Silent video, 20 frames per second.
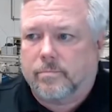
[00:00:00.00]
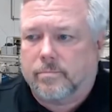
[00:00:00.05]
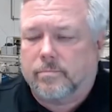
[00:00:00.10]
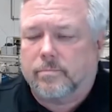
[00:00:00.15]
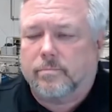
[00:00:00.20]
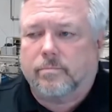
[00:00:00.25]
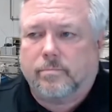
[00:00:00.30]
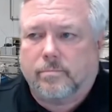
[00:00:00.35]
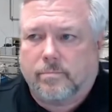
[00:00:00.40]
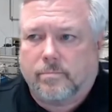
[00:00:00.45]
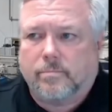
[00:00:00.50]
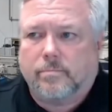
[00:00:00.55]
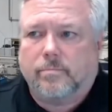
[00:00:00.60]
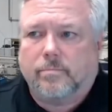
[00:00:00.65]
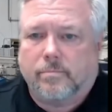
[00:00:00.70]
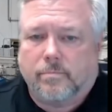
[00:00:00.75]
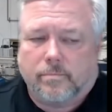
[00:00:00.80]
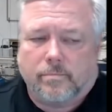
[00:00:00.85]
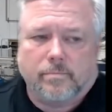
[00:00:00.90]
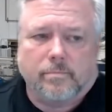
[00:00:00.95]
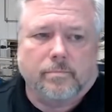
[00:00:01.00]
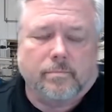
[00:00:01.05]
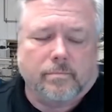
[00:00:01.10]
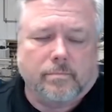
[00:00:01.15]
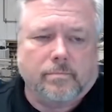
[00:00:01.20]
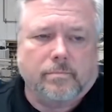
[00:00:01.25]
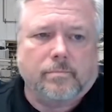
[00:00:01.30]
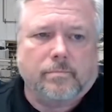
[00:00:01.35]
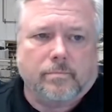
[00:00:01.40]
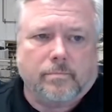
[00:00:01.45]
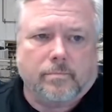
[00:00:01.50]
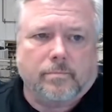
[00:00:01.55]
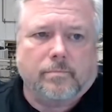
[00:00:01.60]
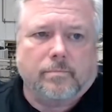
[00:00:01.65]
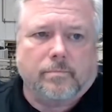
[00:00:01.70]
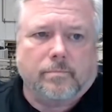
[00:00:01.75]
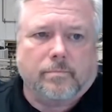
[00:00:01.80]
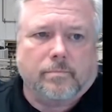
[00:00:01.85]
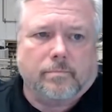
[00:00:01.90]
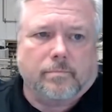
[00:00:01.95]

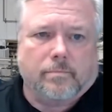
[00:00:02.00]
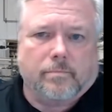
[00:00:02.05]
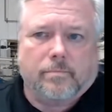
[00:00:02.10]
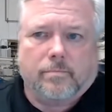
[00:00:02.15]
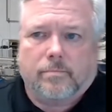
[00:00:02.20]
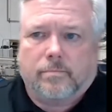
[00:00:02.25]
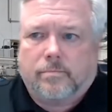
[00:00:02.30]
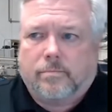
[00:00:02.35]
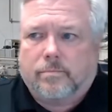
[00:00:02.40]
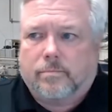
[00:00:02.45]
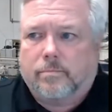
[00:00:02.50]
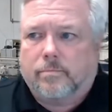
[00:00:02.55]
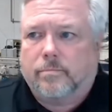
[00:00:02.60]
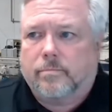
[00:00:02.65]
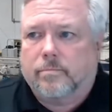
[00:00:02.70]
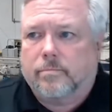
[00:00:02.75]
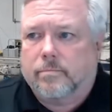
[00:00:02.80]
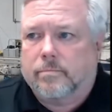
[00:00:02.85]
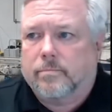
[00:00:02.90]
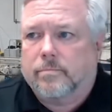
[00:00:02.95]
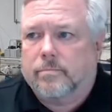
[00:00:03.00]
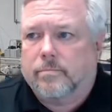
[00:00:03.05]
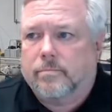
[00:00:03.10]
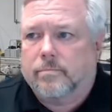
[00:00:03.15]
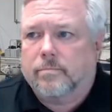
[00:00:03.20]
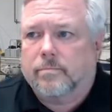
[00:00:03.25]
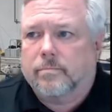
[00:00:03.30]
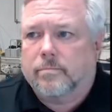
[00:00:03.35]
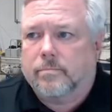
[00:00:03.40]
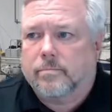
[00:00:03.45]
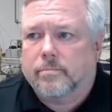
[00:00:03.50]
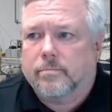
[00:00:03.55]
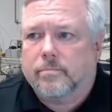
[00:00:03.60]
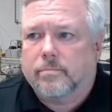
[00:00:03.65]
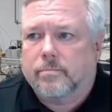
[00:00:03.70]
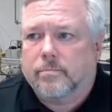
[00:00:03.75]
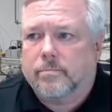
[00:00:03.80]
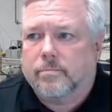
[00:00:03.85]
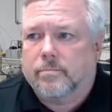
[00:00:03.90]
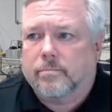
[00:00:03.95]

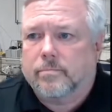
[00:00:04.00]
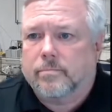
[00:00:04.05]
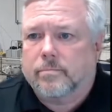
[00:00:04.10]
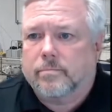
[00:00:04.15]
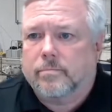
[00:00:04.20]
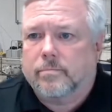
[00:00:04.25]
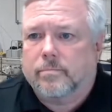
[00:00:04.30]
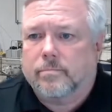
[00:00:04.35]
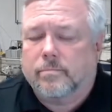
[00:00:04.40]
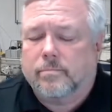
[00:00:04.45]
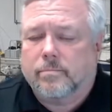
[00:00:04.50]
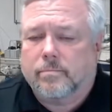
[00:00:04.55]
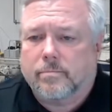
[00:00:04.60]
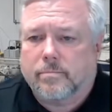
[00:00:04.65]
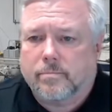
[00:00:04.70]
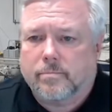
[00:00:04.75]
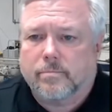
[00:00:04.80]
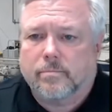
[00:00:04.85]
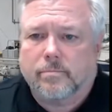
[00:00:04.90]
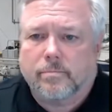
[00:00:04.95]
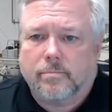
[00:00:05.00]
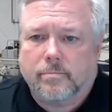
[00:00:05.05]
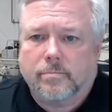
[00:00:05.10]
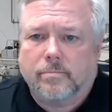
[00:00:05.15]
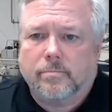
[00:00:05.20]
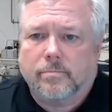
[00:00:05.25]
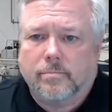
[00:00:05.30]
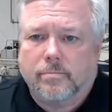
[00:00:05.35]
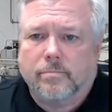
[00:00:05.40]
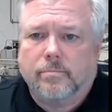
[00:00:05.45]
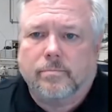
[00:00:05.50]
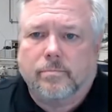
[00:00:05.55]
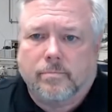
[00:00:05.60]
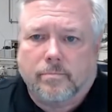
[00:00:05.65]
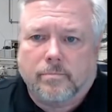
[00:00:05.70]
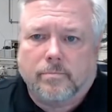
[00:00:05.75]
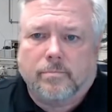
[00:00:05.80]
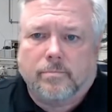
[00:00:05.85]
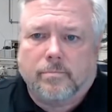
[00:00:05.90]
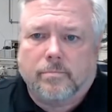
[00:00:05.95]

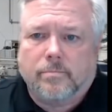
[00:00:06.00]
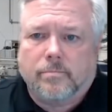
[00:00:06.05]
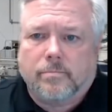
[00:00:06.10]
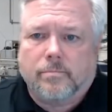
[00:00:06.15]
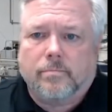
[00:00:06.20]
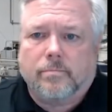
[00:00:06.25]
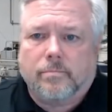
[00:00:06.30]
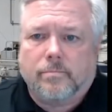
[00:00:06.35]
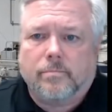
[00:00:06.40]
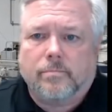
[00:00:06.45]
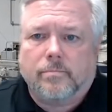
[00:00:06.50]
No words are spoken by the person on screen.